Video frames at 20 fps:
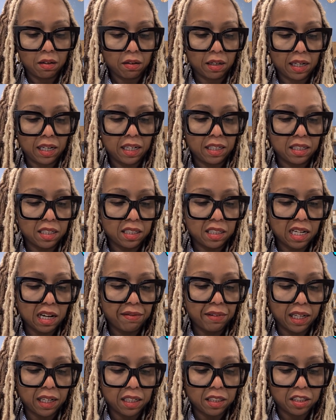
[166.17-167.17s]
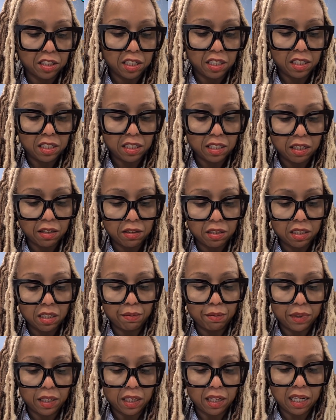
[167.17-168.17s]
Okay, it does have like a cheese stick or
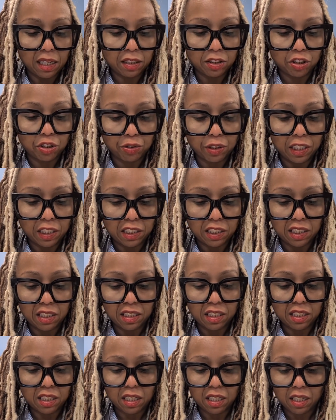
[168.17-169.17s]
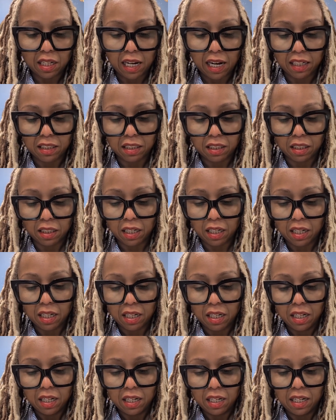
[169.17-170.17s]
something. It looks like a string cheese stick, actually,
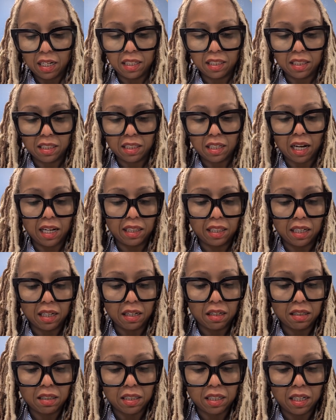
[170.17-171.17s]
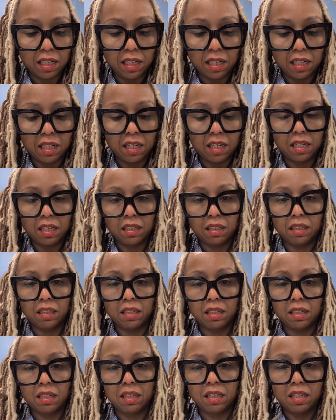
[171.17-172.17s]
inside there. See?
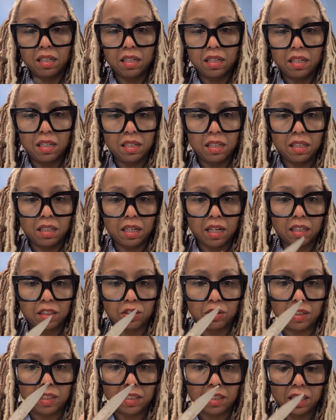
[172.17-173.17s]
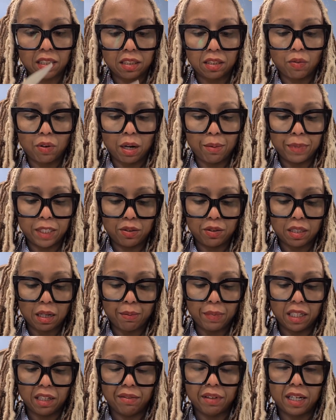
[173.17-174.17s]
Look, like a string stick. So what I'm gonna do is
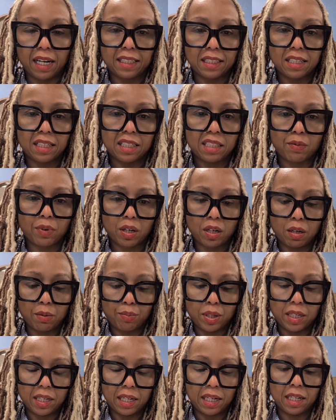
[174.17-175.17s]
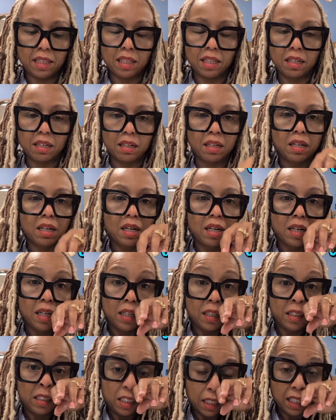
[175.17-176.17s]
I'm gonna leave it like this. We're gonna put in the
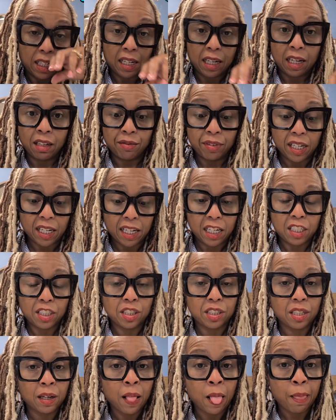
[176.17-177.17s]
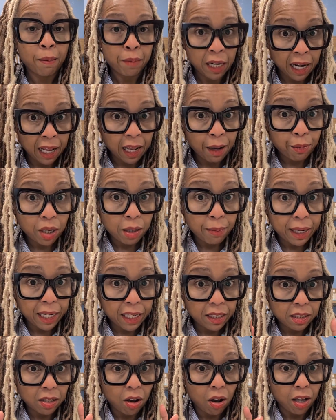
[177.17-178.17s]
chicken and veg, but I am gonna
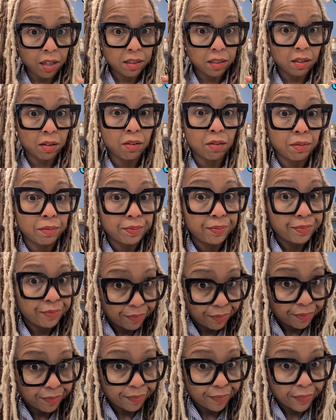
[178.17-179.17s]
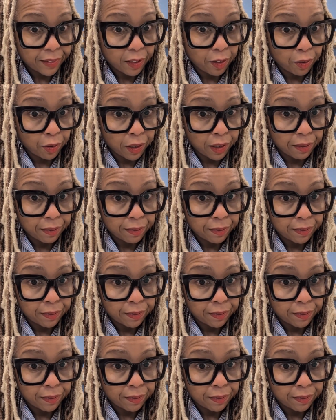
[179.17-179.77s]
make a sauce, so hold on.